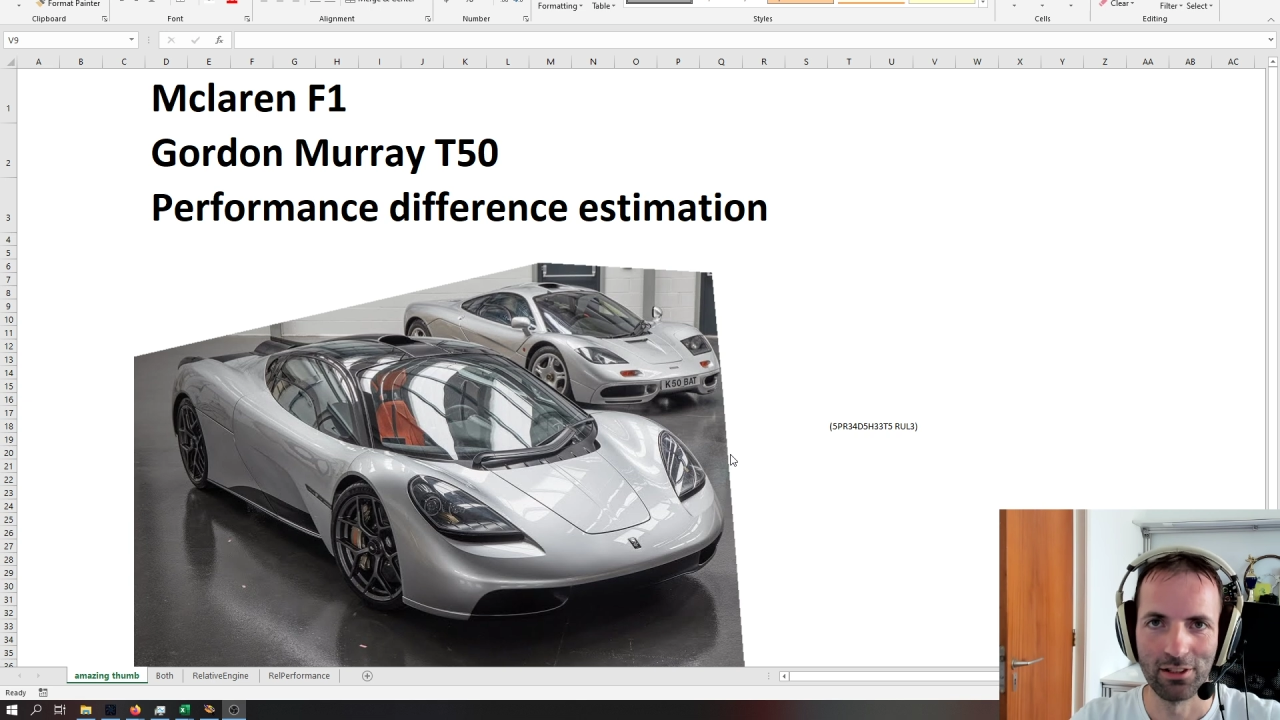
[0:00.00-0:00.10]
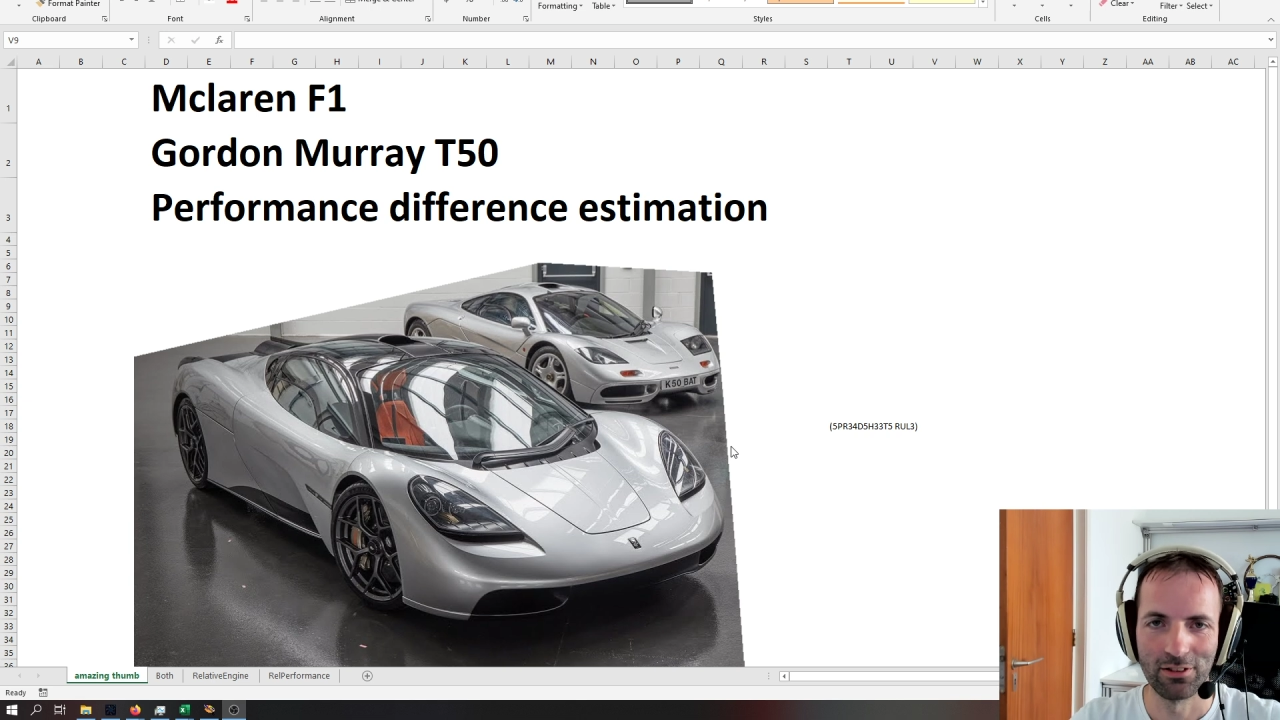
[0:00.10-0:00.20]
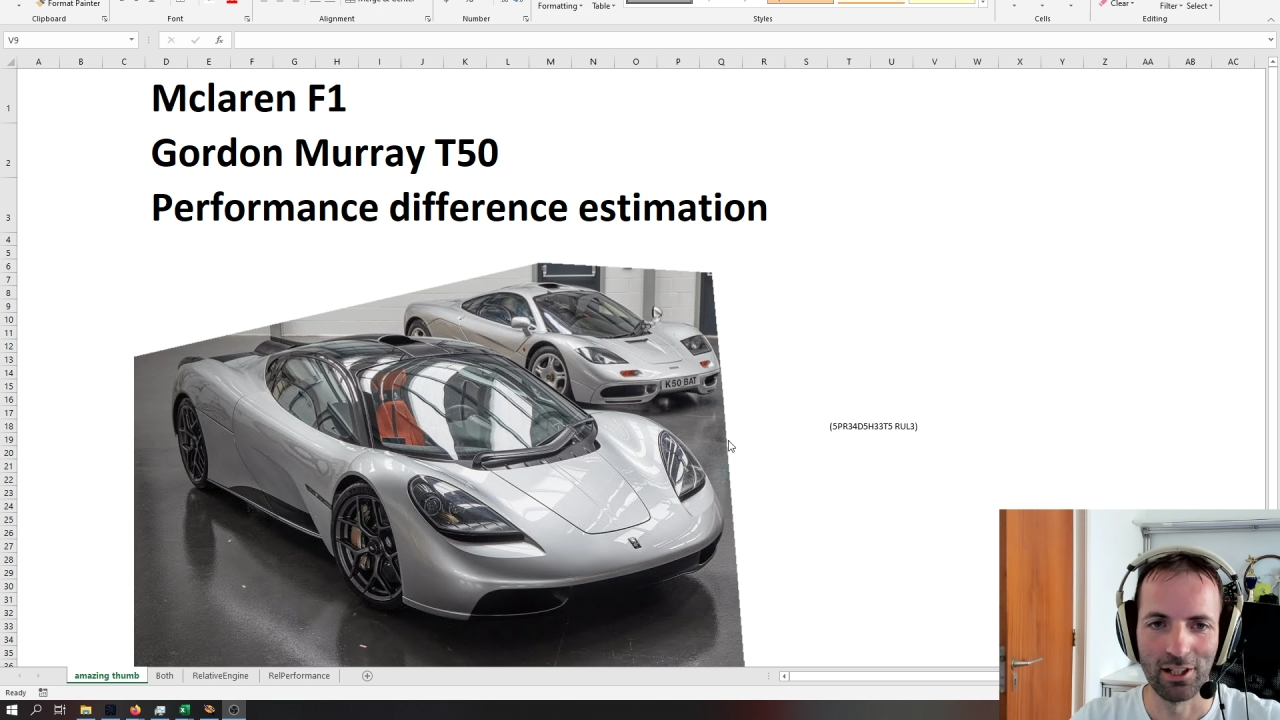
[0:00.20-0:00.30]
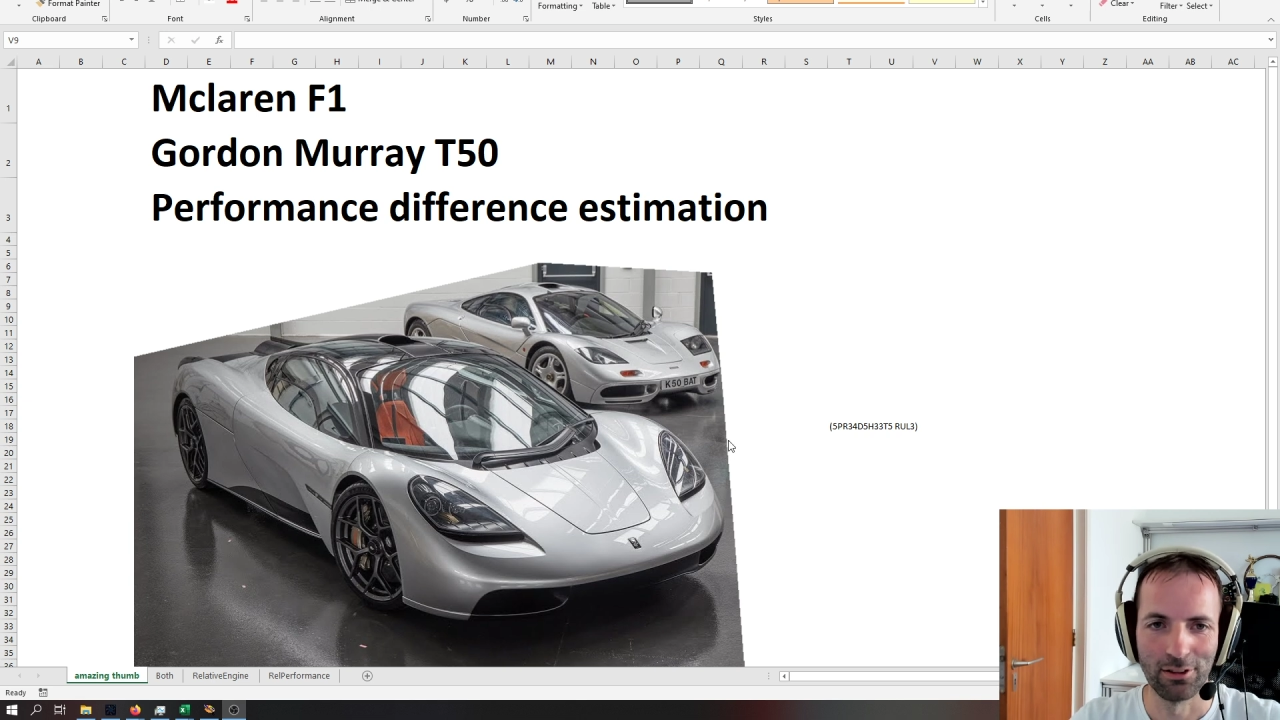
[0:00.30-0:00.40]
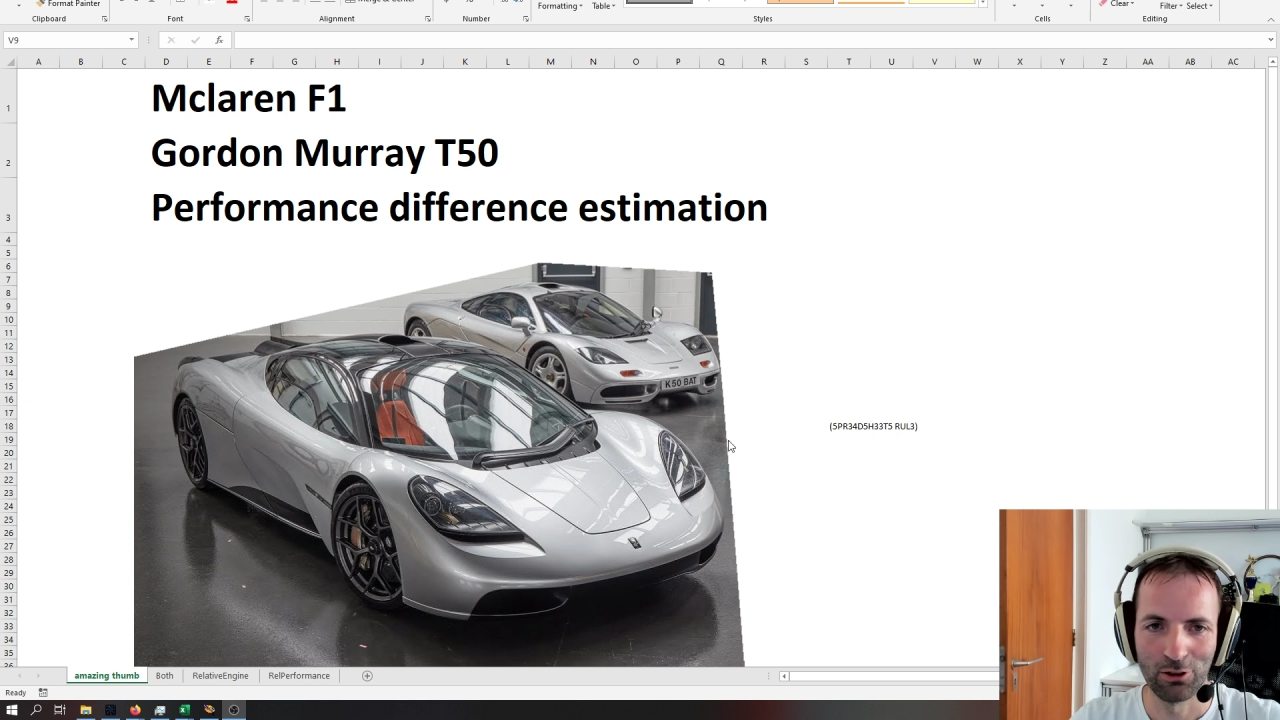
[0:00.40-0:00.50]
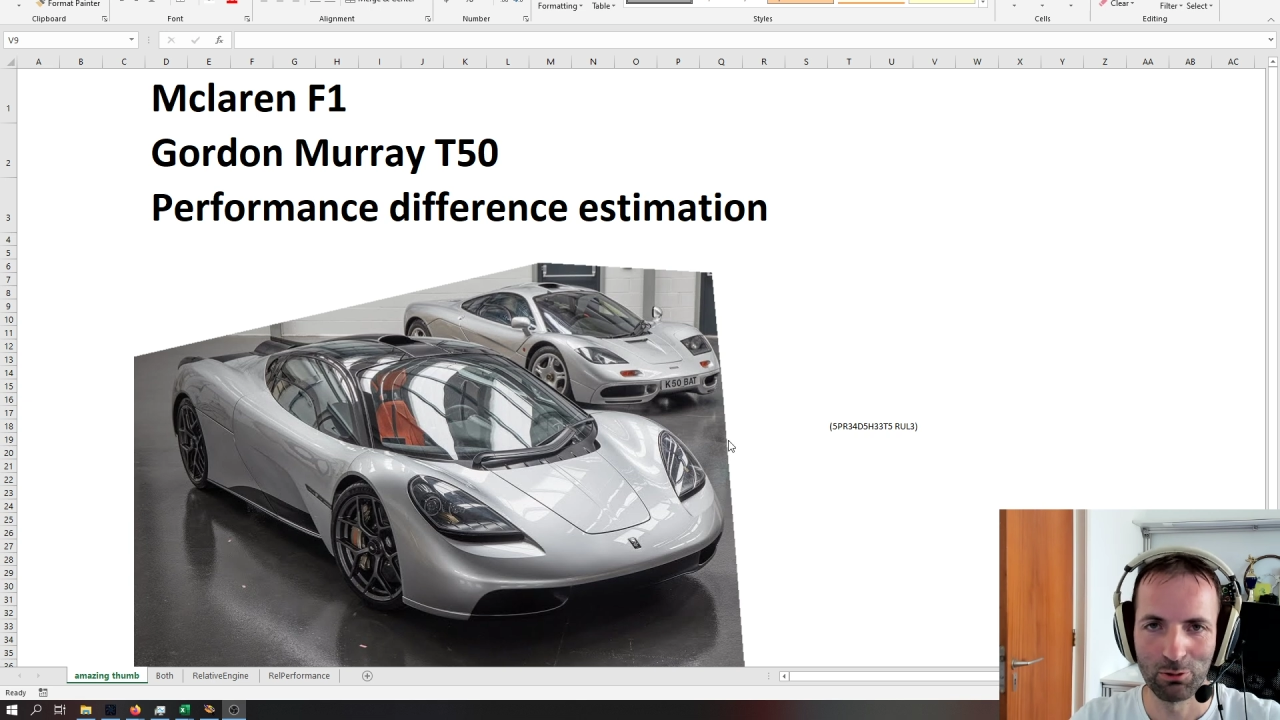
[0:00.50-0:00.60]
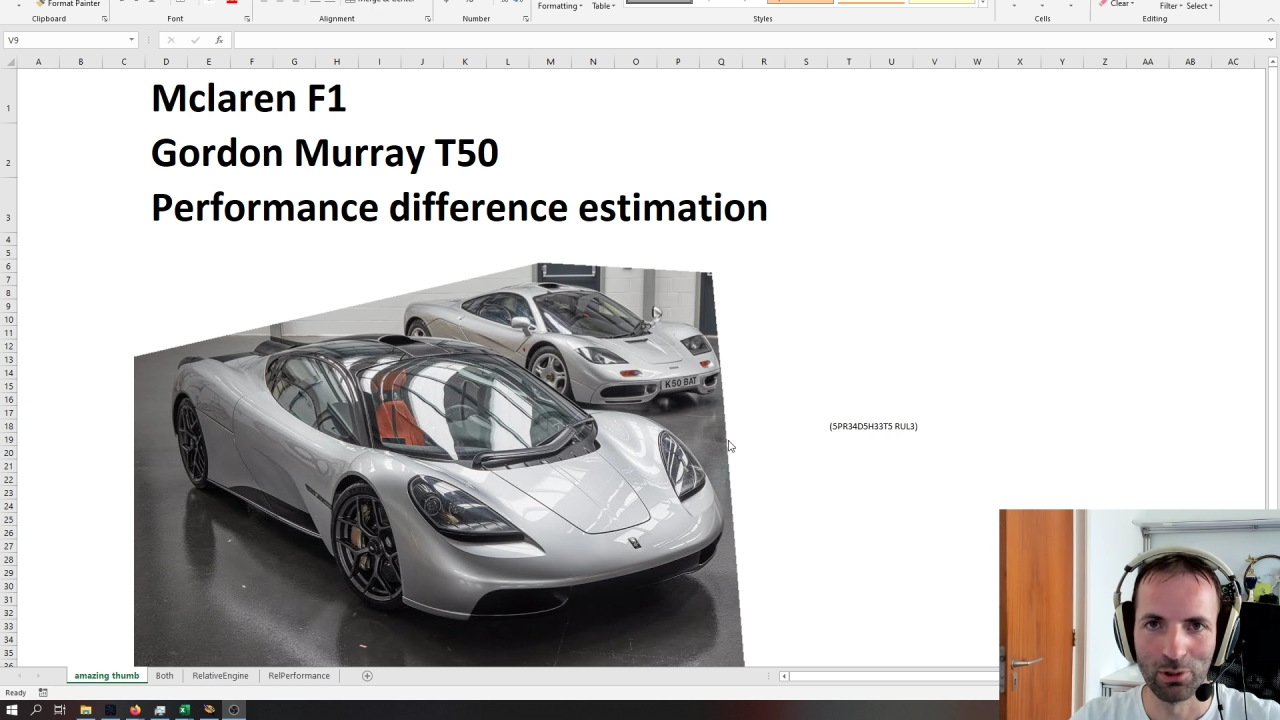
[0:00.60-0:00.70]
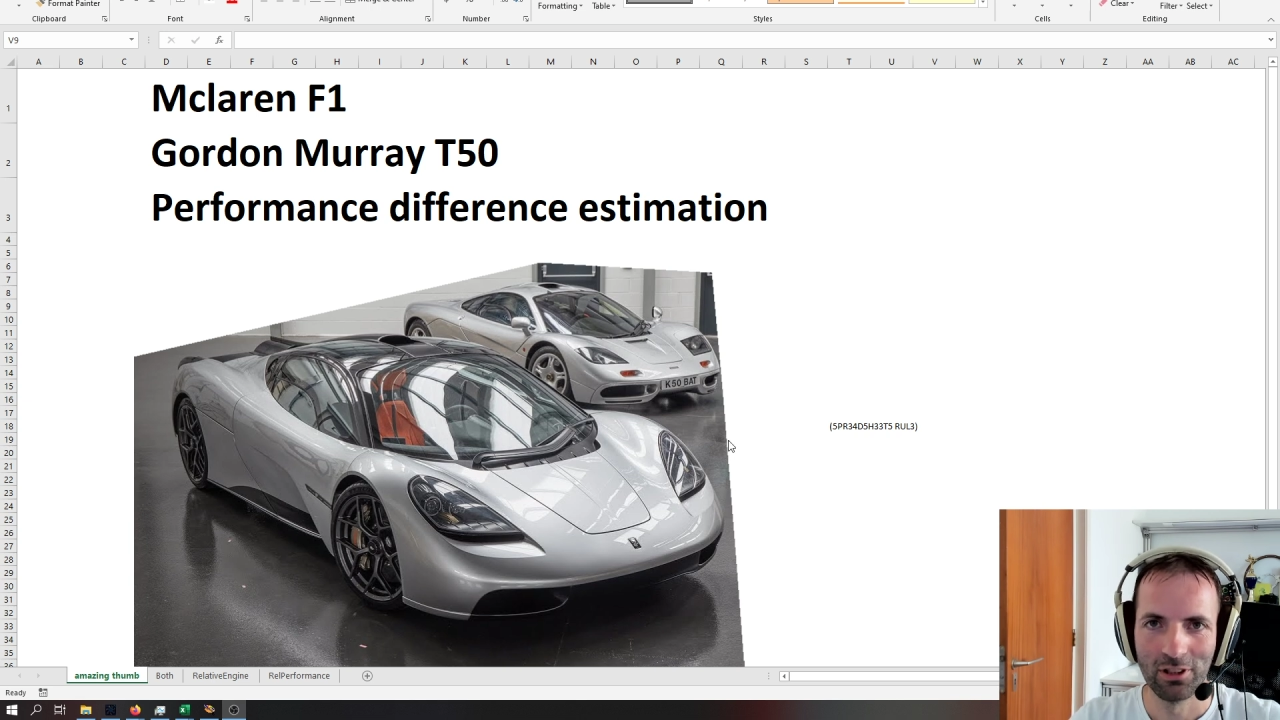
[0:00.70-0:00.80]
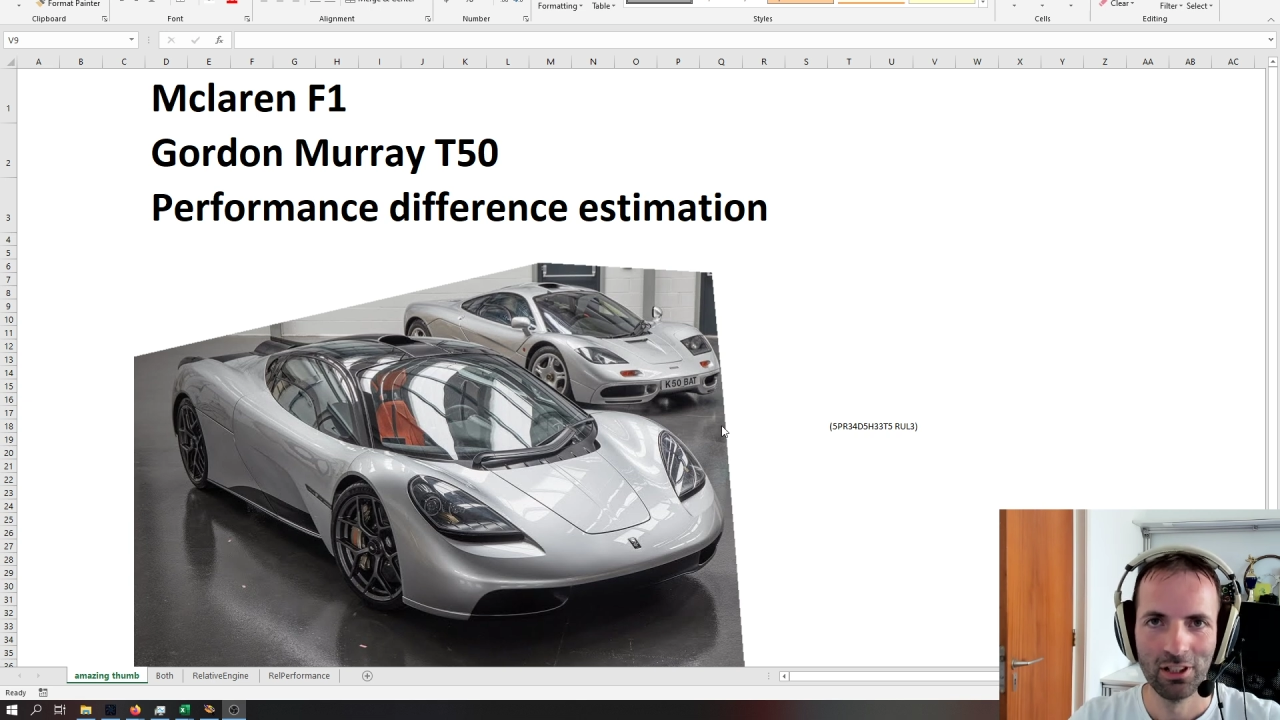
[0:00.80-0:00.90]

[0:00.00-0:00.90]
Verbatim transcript: standards, but